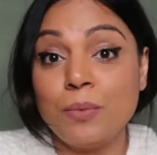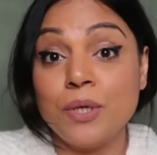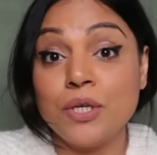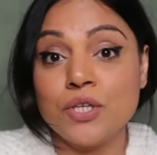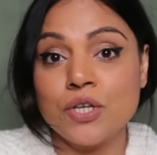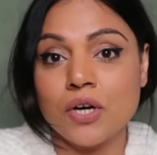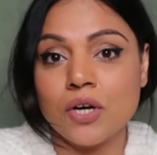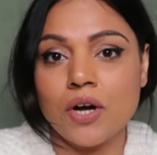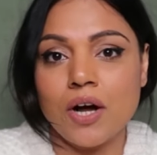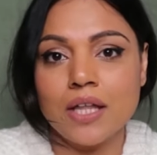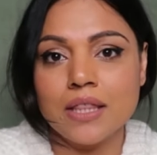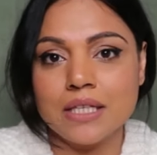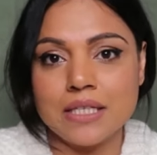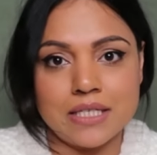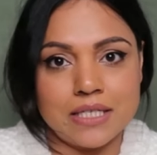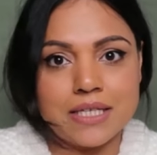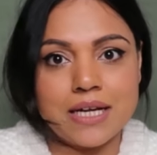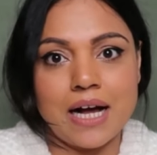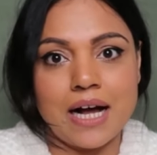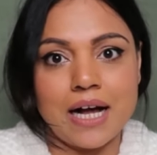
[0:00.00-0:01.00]
we took on this
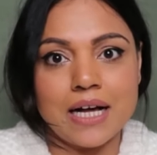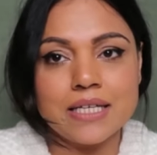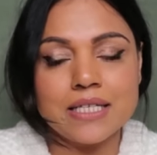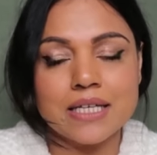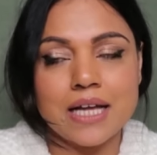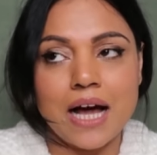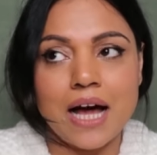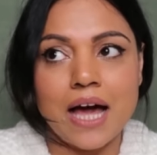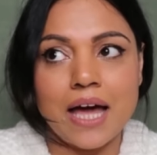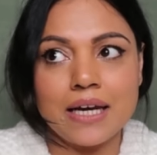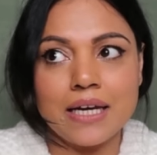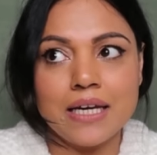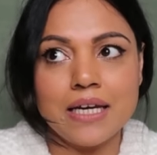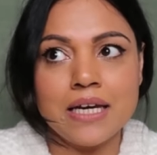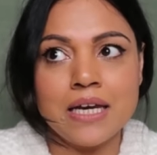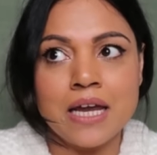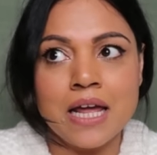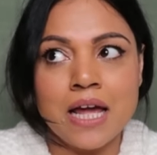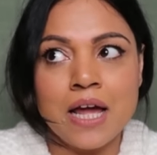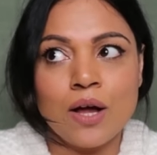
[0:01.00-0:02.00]
task, I
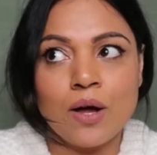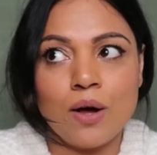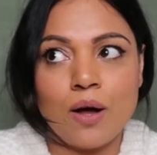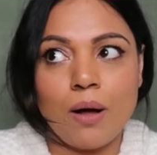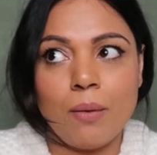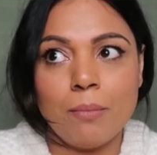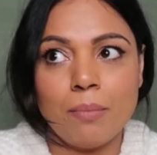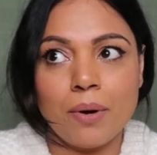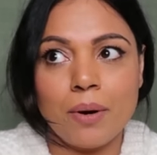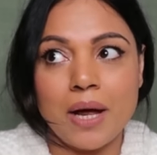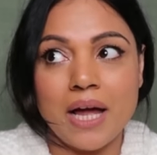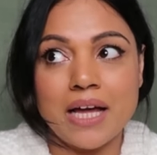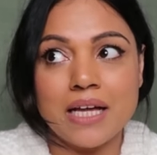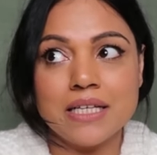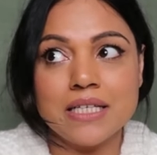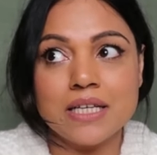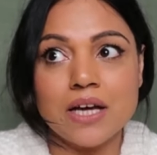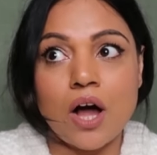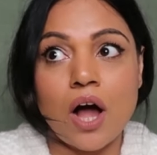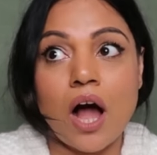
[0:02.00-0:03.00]
didn't
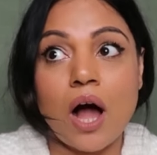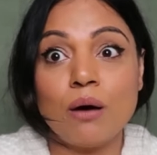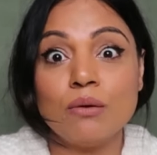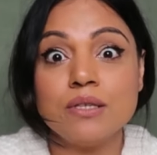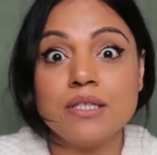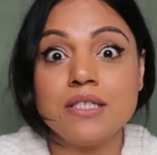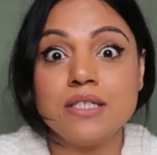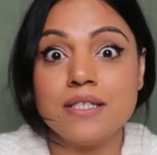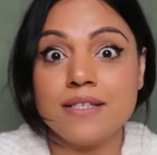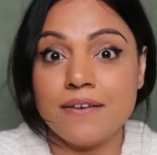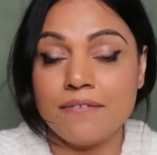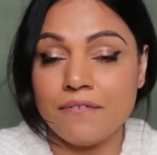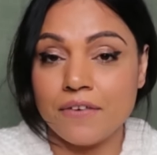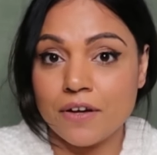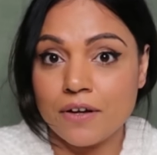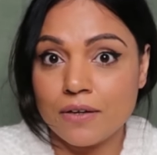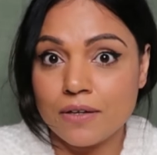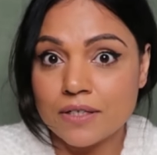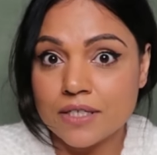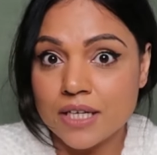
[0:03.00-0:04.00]
comprehend how
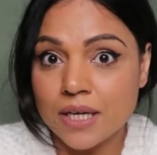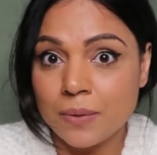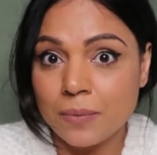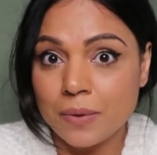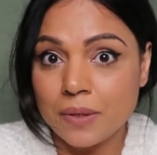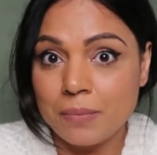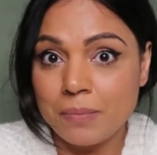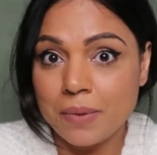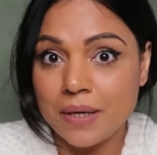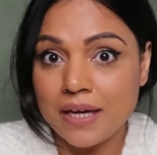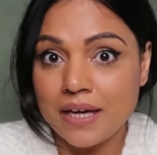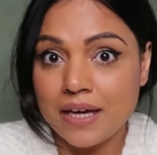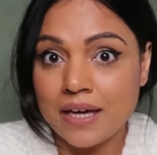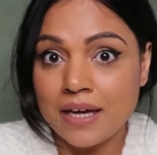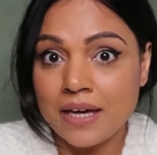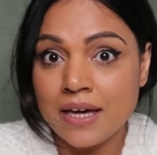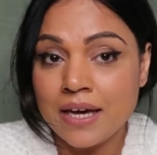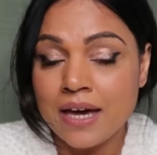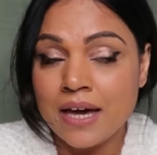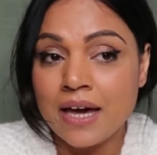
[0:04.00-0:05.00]
difficult it would
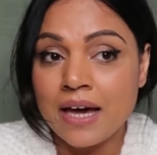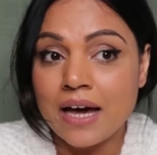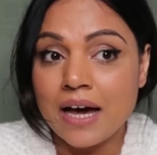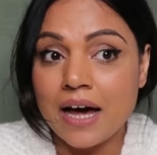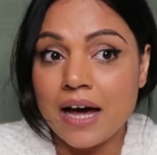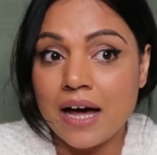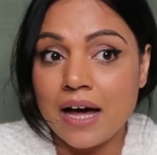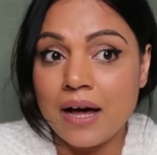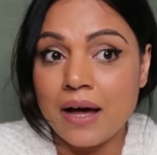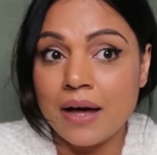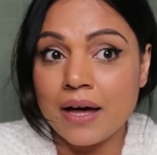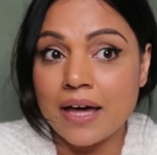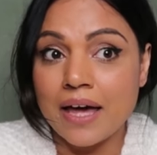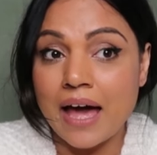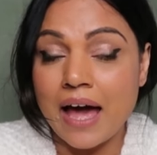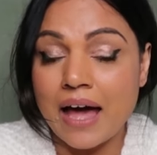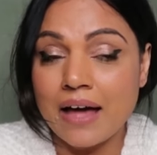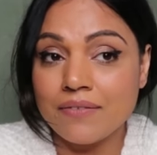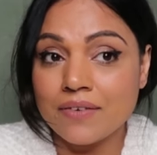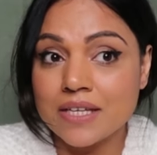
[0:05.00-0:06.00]
be.
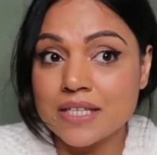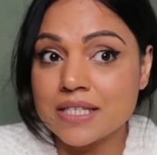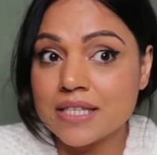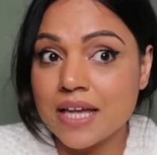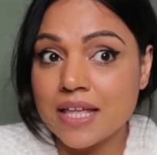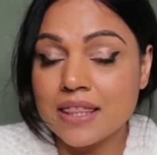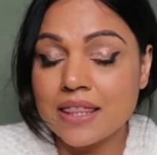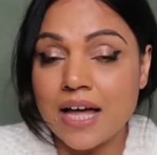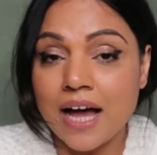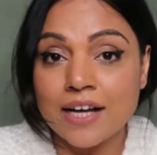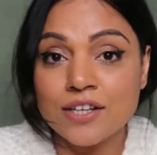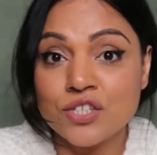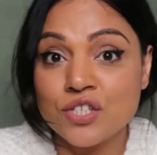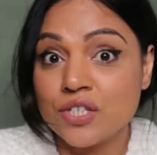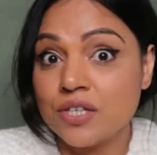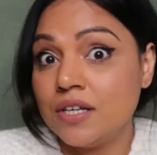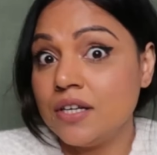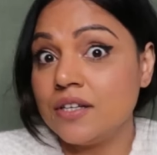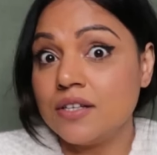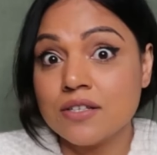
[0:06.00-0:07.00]
Having said that,
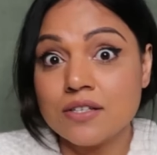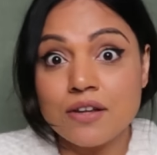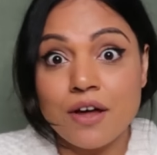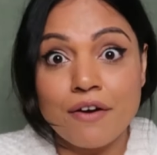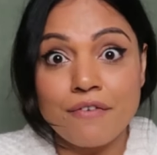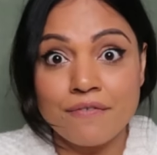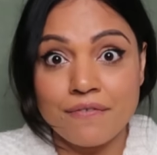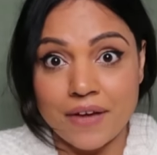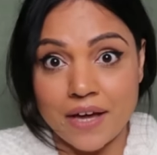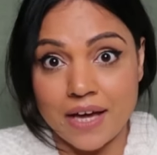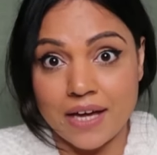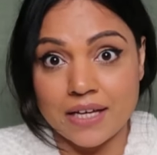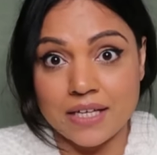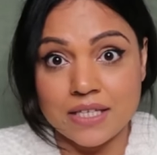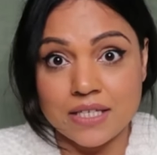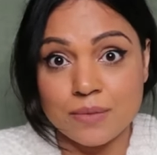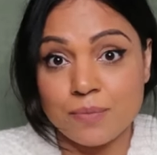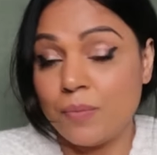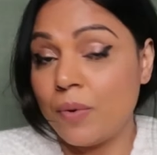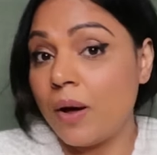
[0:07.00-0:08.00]
Jagir's not
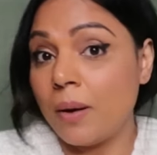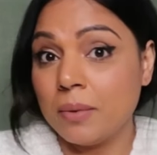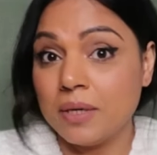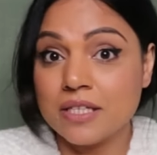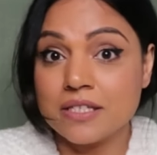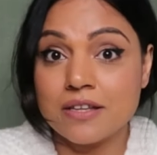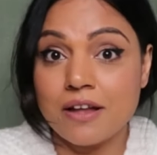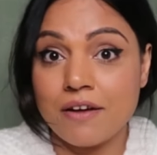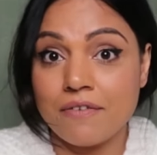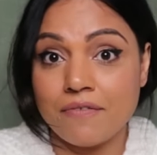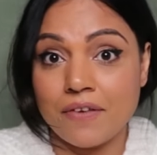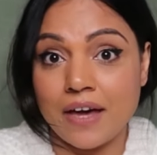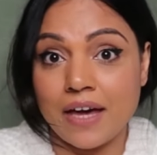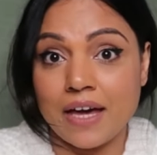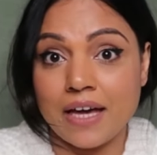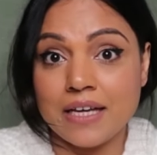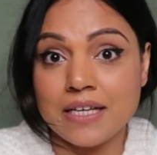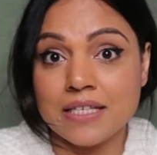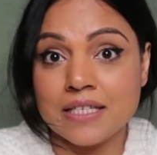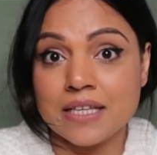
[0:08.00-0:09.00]
fazed, Bobby's not
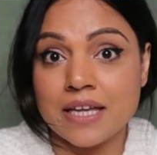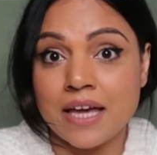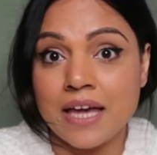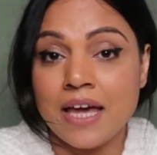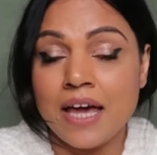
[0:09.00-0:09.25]
fazed.